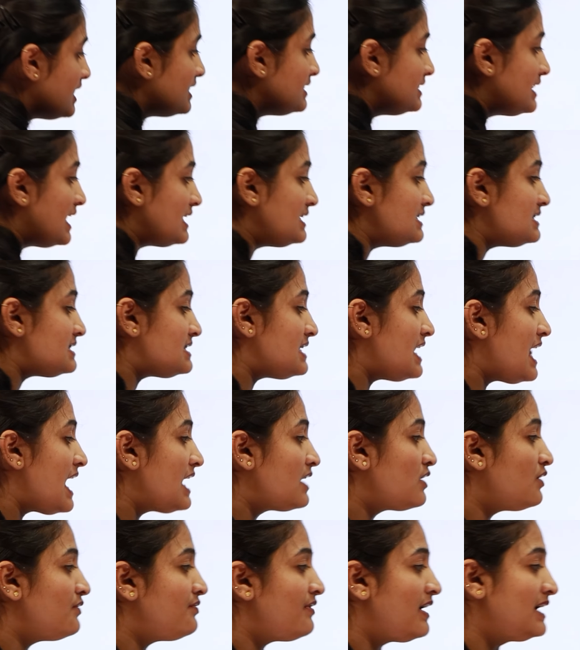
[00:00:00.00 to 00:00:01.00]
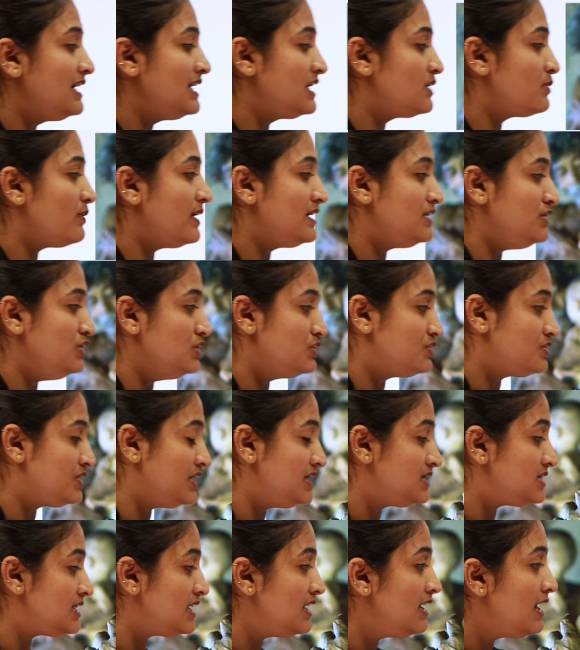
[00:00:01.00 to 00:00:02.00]
that is lack of adequate
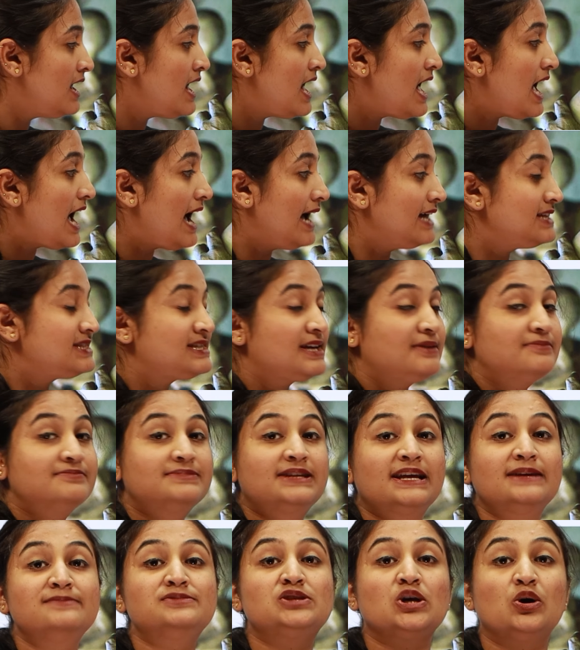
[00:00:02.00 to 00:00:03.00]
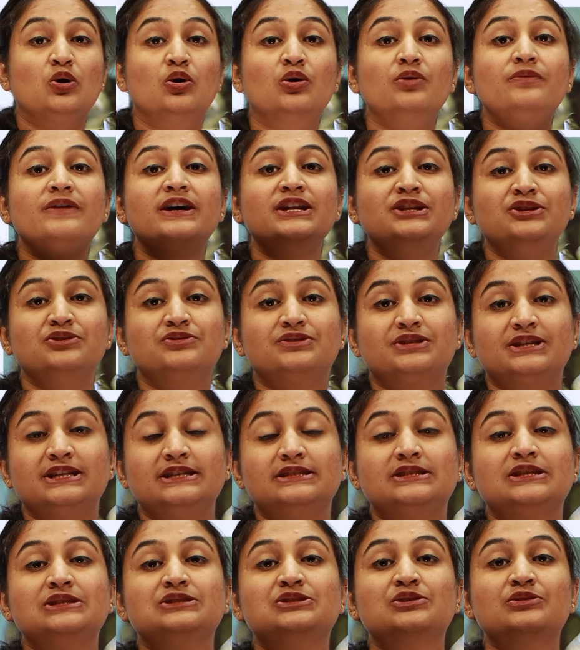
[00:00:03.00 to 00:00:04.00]
nutrition, and sometimes
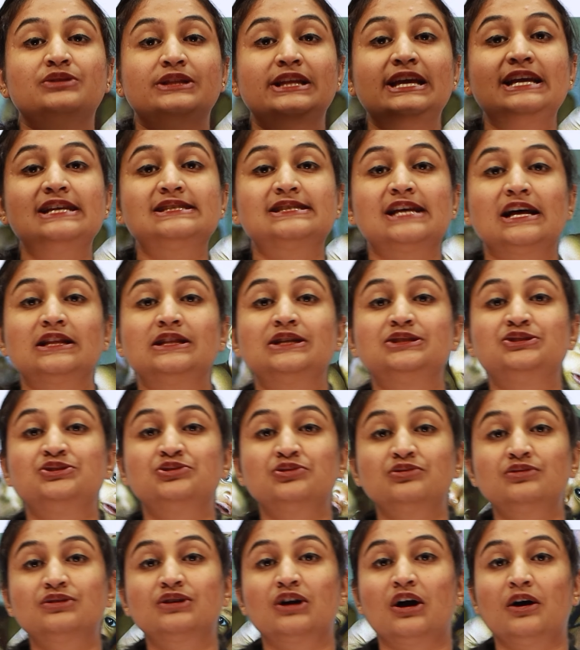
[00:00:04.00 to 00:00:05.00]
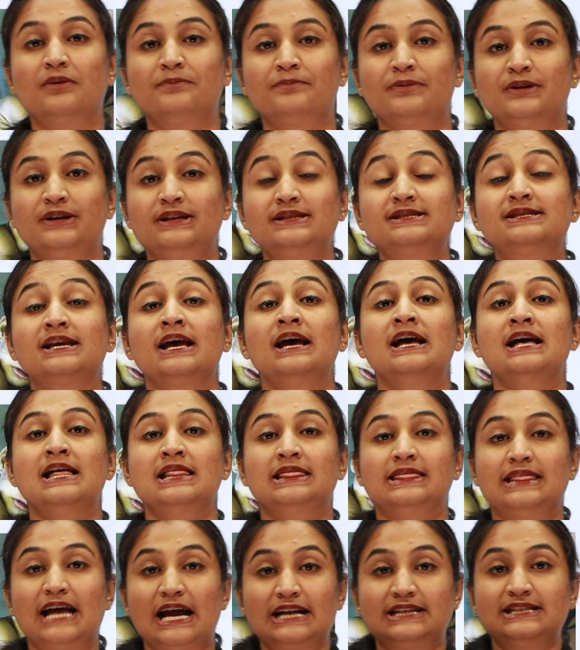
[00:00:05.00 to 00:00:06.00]
overnutrition. So these are the two components
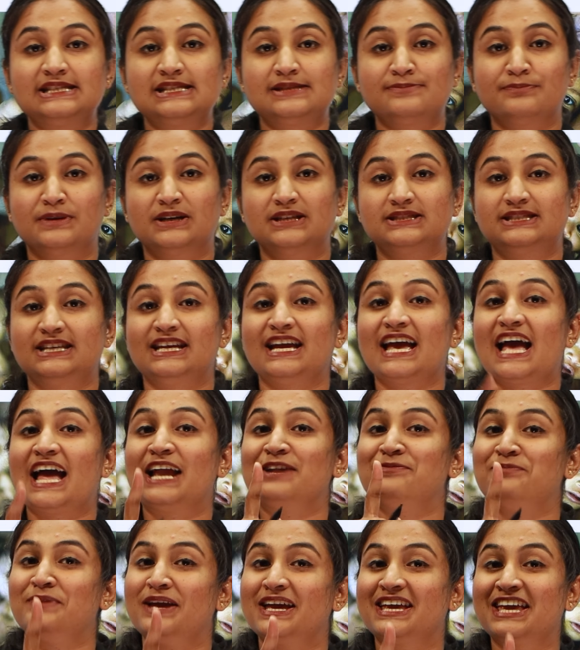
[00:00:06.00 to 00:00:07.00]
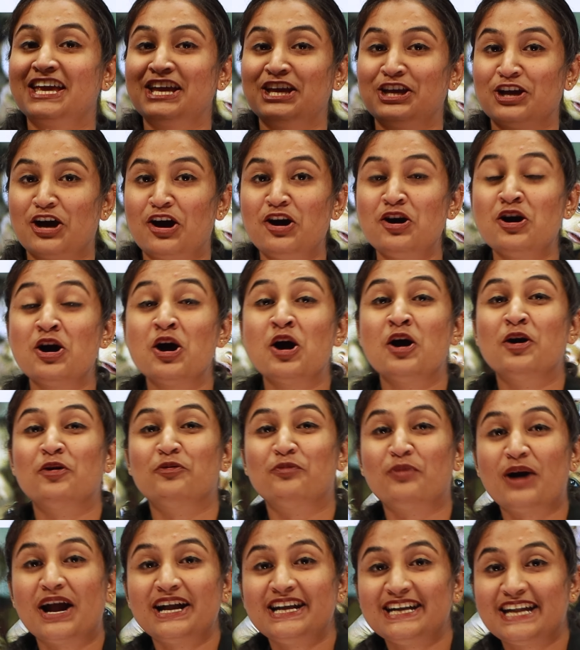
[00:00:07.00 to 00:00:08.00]
that is merging and making your
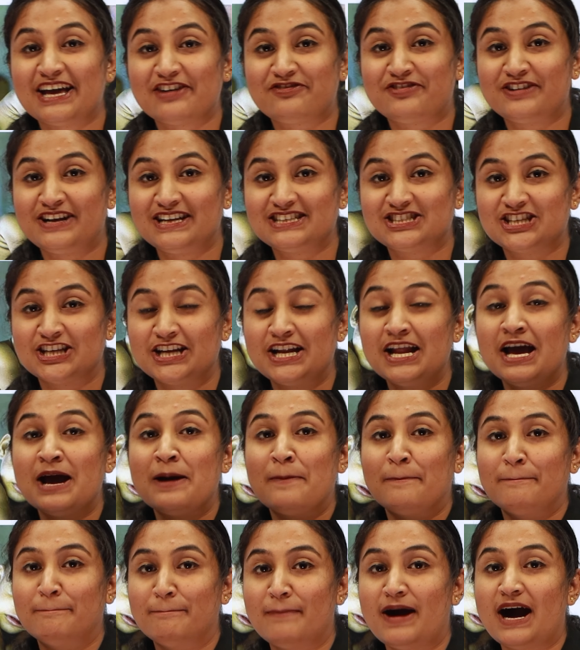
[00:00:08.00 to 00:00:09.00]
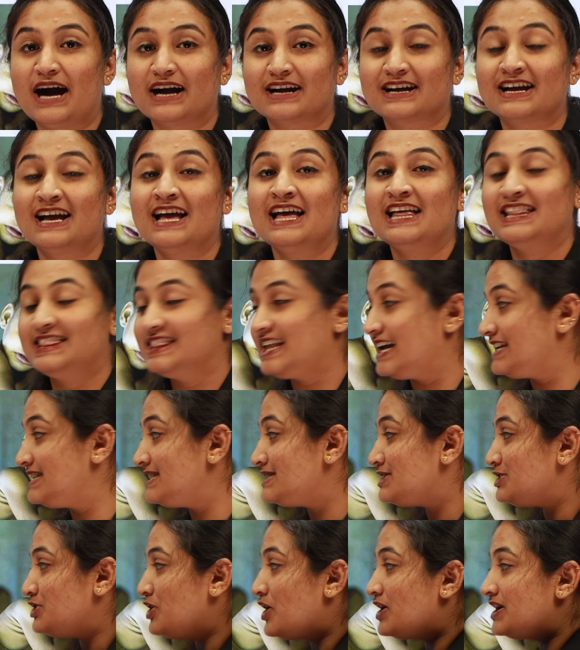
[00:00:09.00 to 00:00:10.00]
one definition mark. That
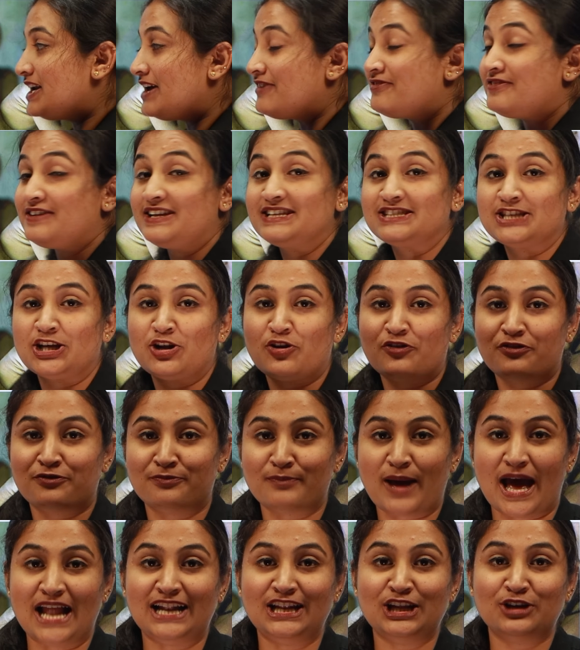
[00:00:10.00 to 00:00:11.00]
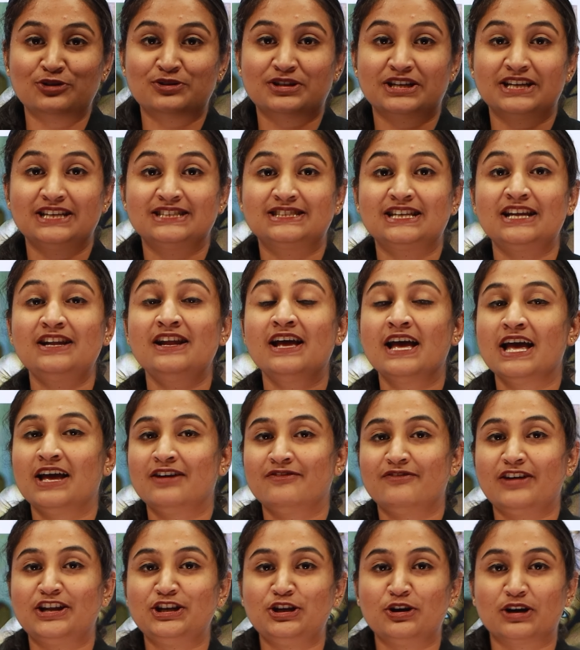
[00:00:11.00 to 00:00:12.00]
is your definition of malnutrition.
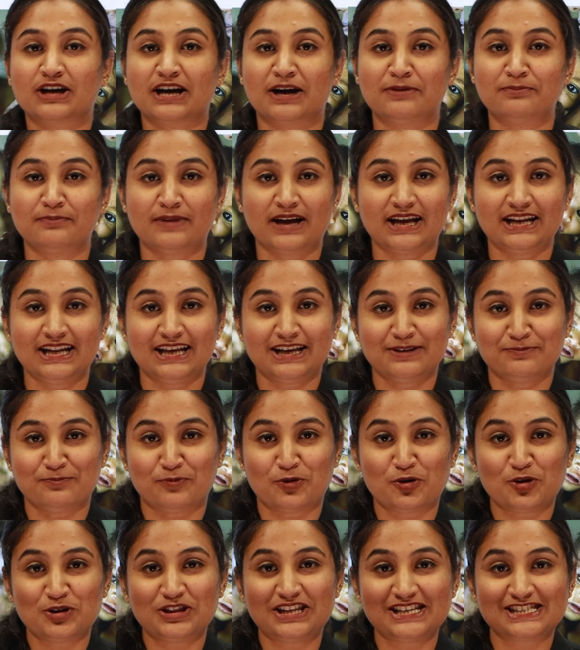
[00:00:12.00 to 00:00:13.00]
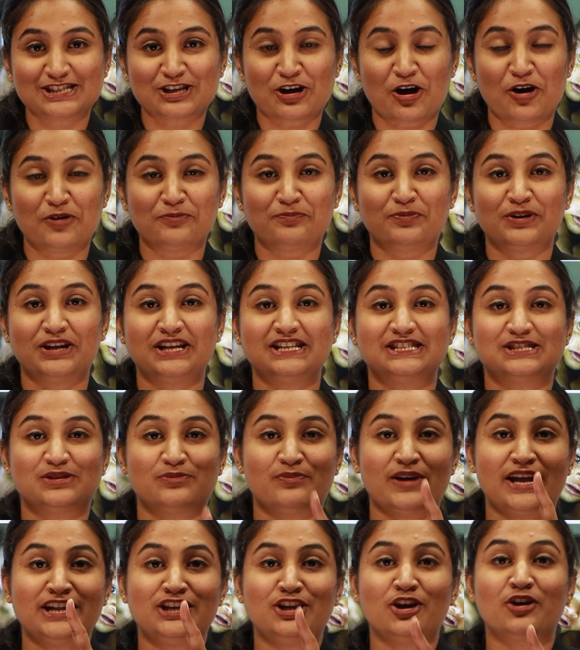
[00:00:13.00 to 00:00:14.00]
When you're combining both these components,
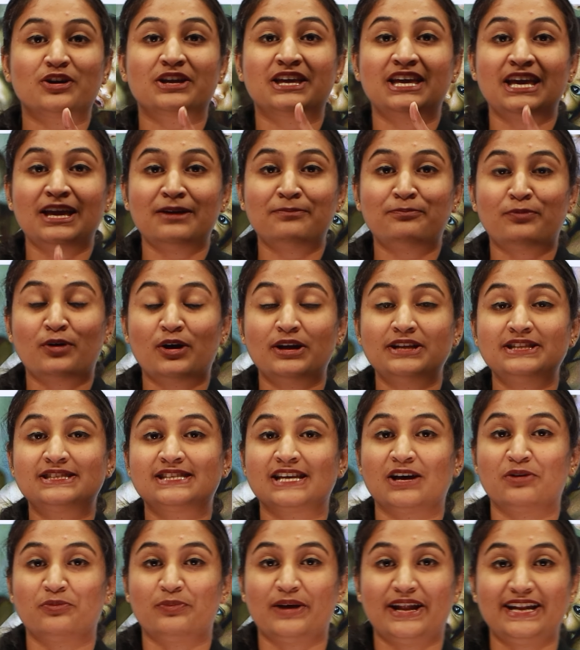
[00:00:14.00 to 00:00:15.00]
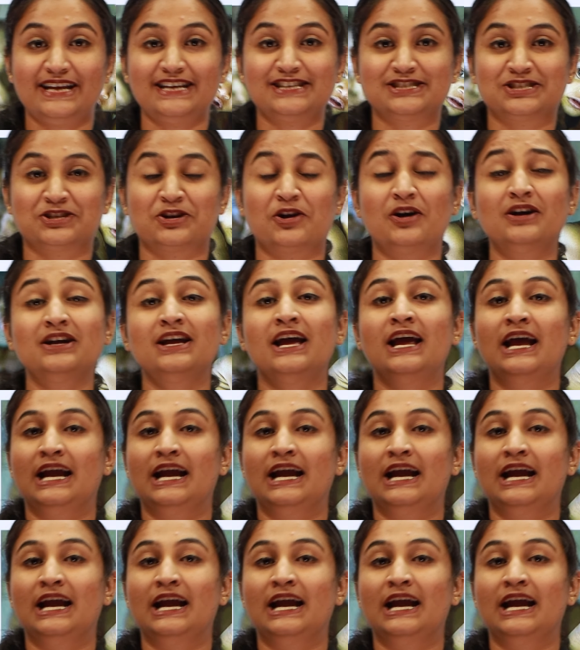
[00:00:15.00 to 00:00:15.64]
when your key points are very strong,